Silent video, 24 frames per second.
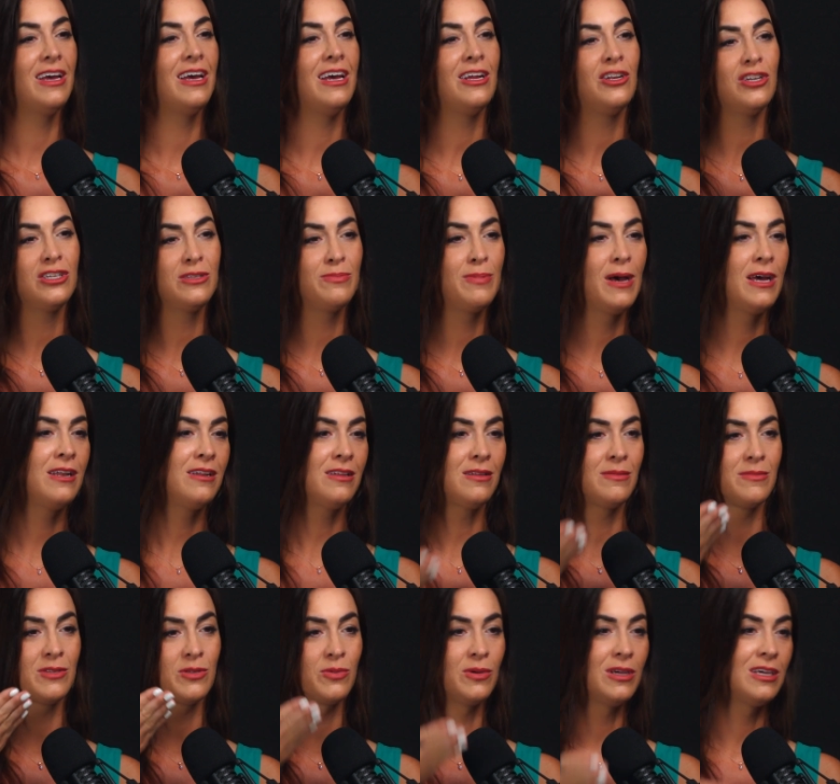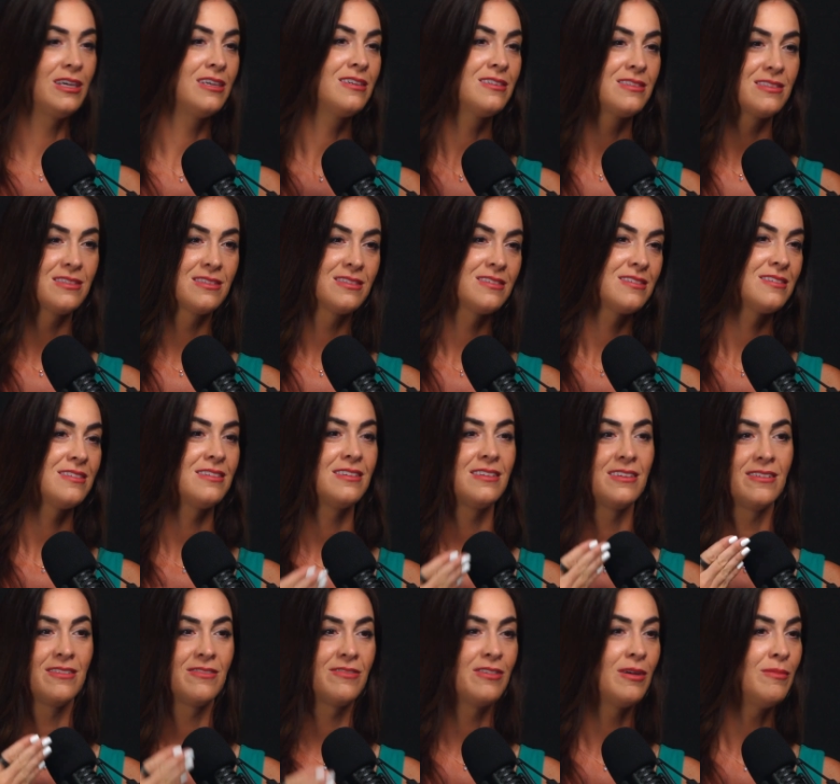it just pendulum swings
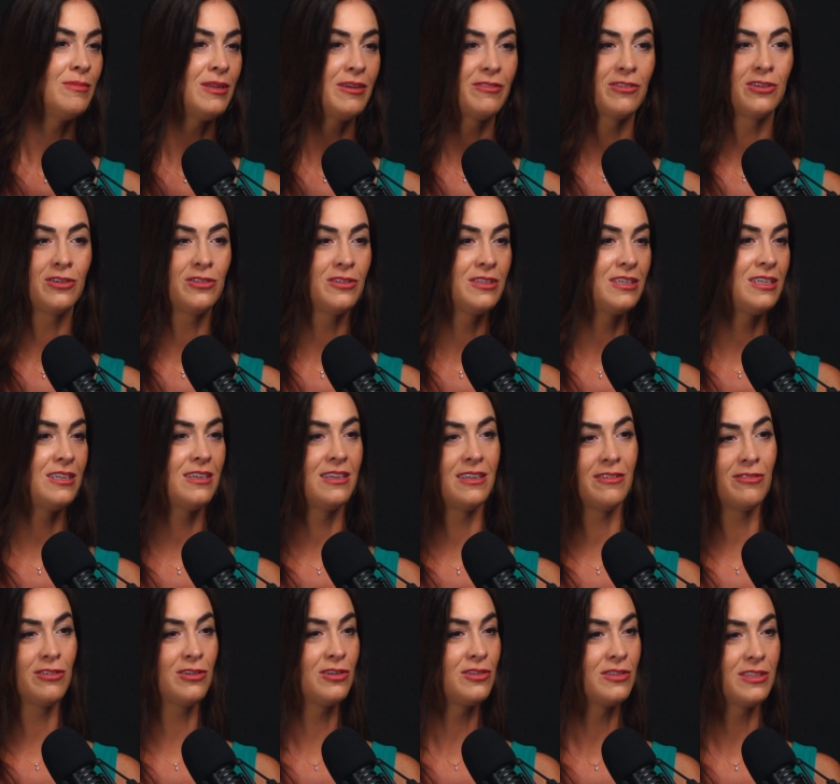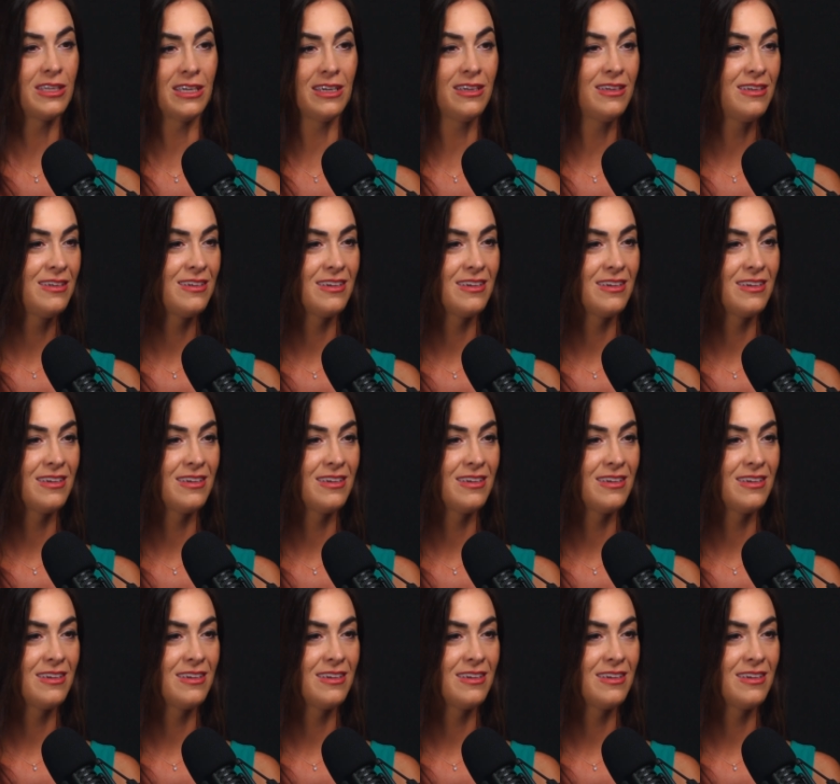yeah. from difficulty to difficulty.